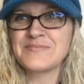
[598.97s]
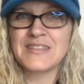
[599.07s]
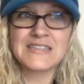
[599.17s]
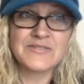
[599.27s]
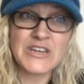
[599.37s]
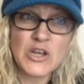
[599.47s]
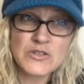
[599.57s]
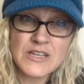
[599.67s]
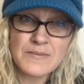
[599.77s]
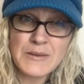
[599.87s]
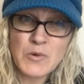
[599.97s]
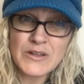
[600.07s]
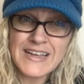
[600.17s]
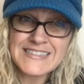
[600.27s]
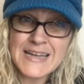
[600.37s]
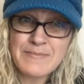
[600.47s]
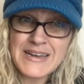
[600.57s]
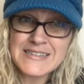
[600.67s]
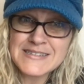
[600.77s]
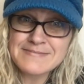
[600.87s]
This video is going to be more like 10
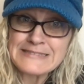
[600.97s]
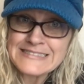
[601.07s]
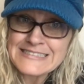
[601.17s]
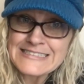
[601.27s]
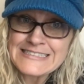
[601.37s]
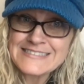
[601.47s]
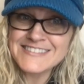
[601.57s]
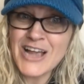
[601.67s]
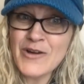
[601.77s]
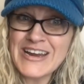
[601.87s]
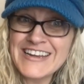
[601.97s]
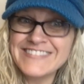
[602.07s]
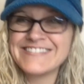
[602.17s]
minutes. Sorry.